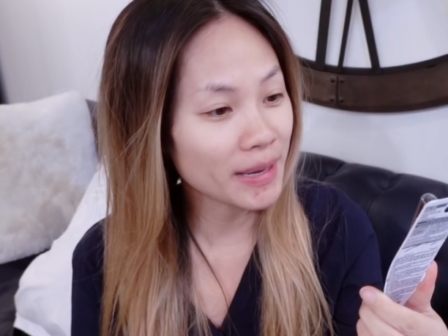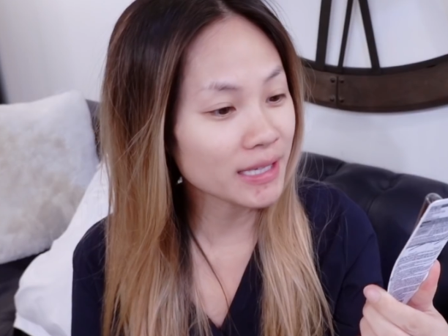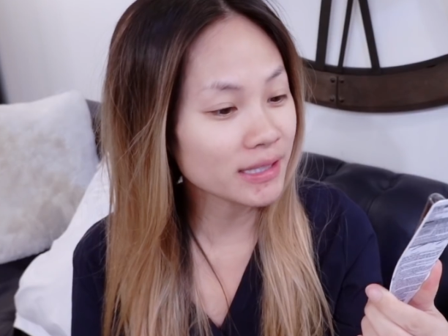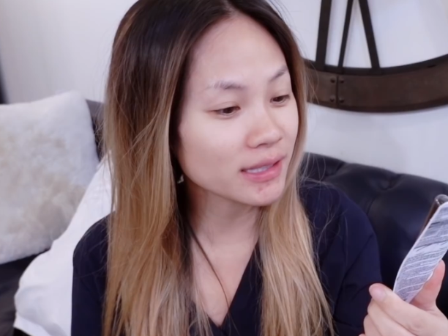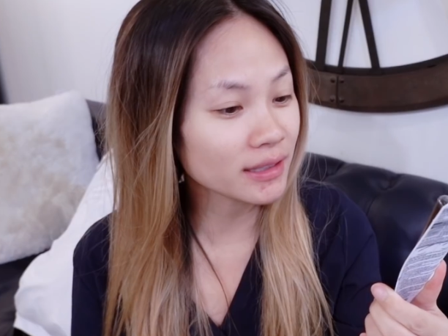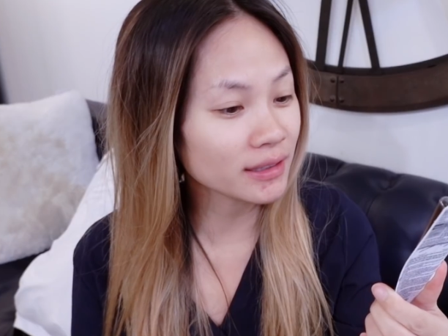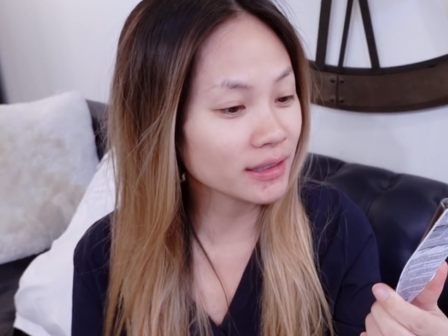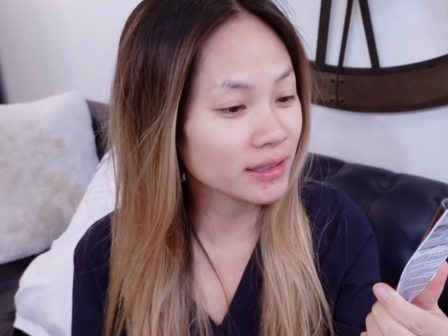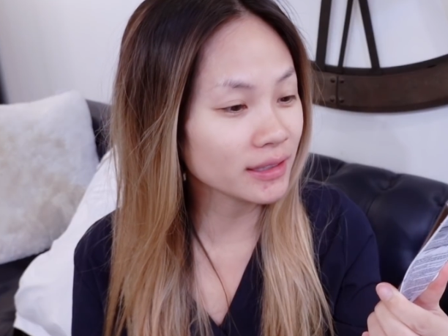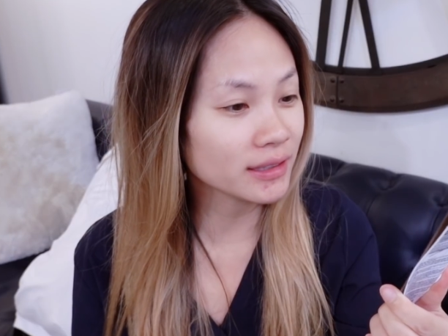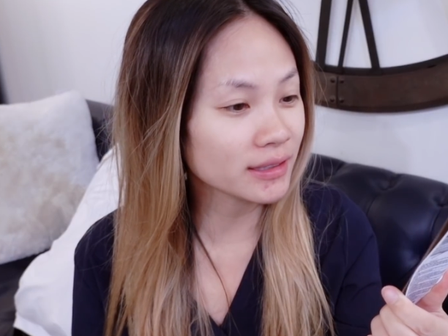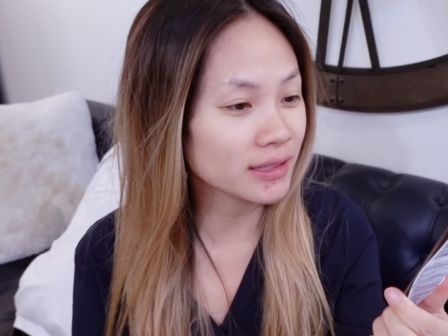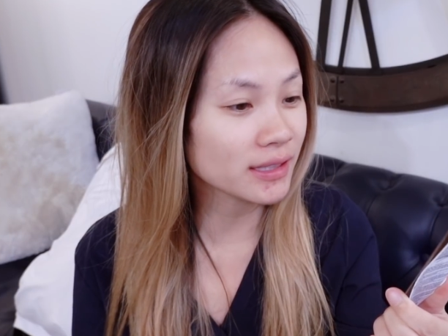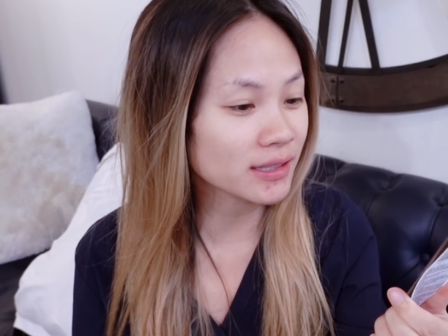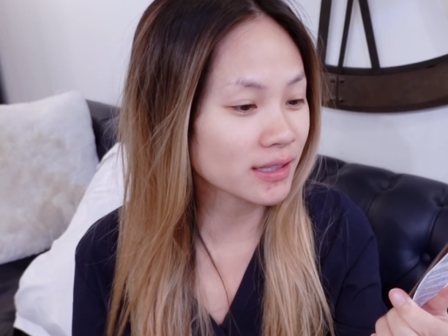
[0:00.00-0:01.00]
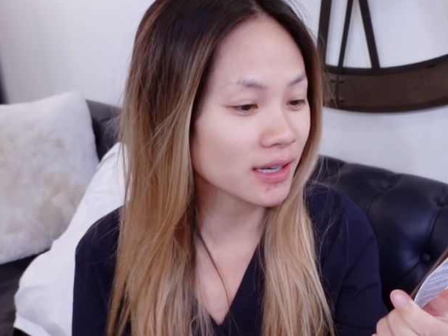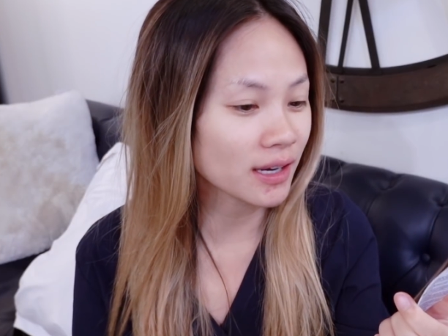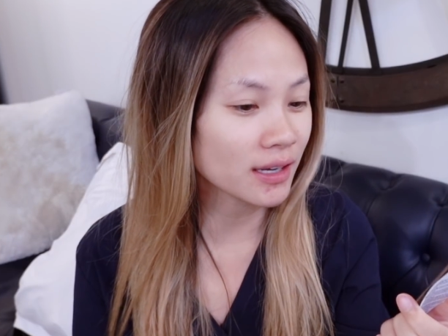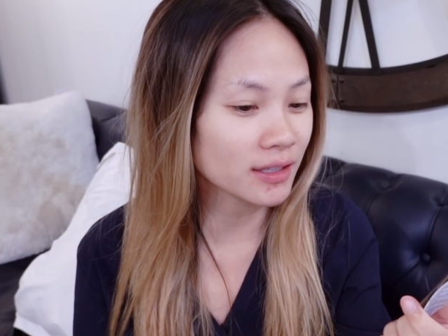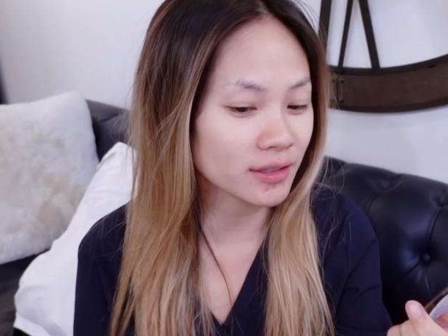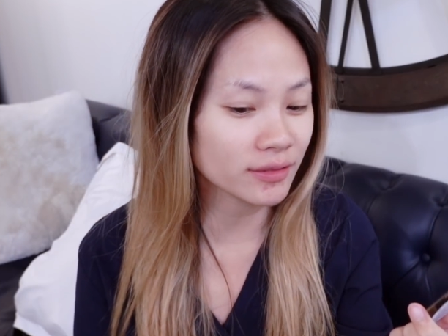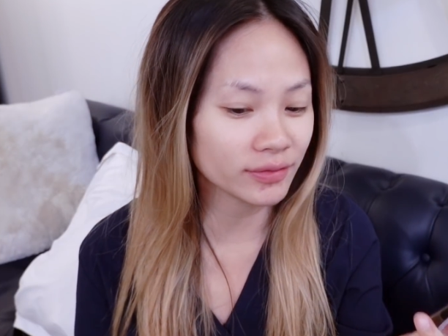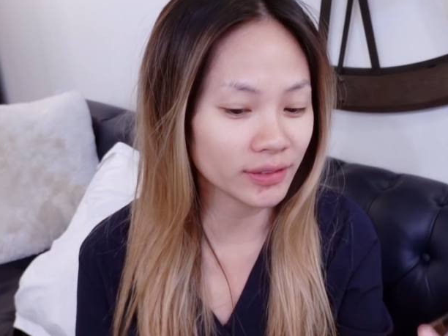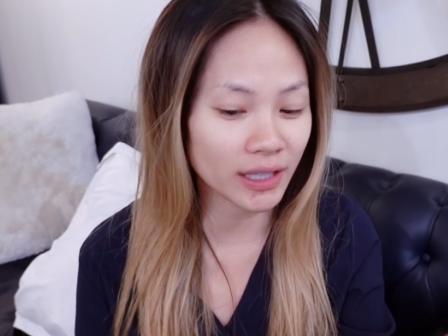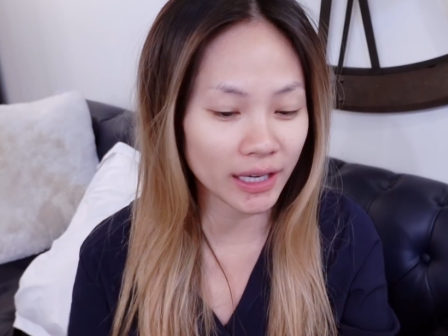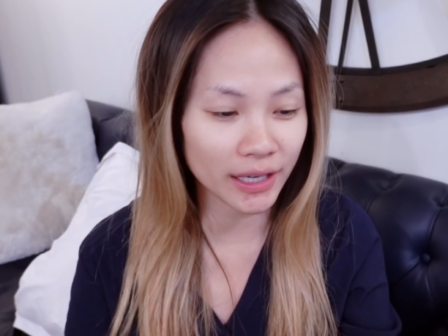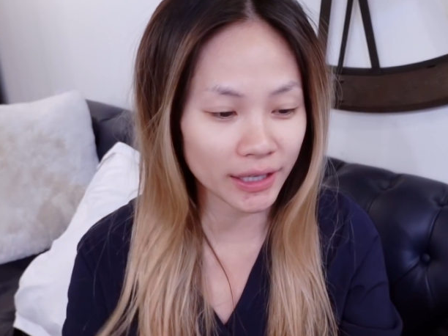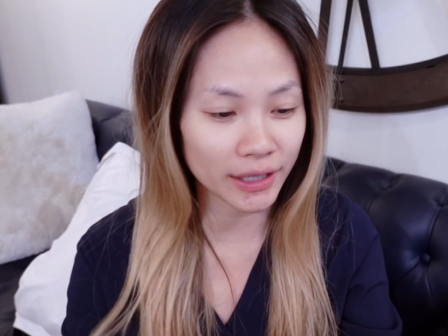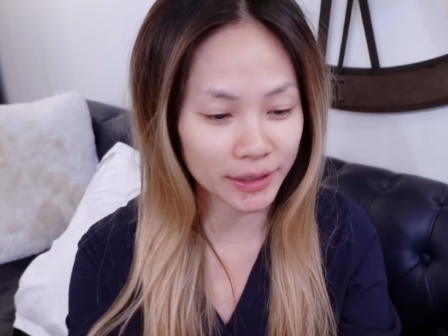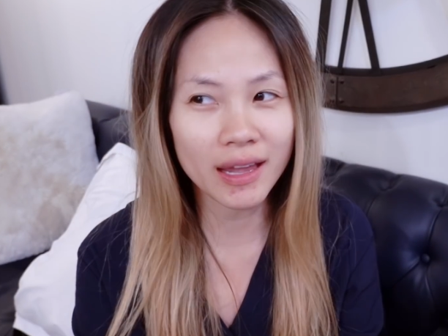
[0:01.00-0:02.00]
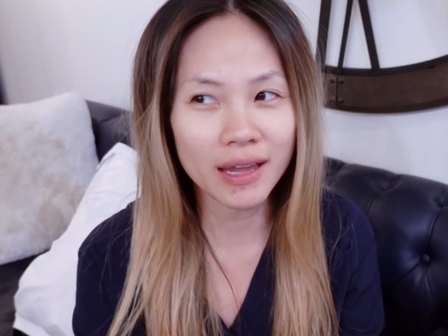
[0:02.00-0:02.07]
Basically, this is kind of like